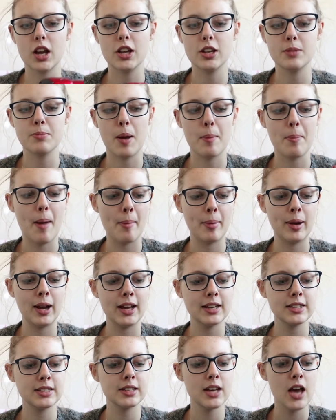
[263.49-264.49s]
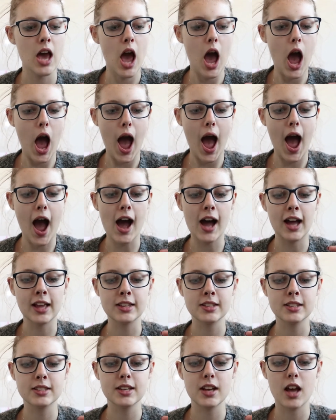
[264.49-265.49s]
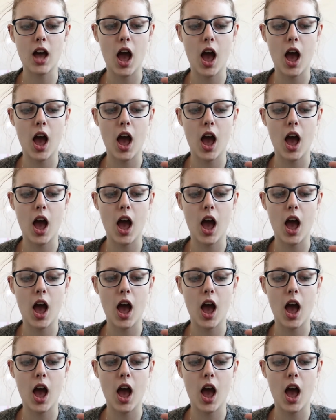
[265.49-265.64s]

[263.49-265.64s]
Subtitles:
I use by Babbelist, and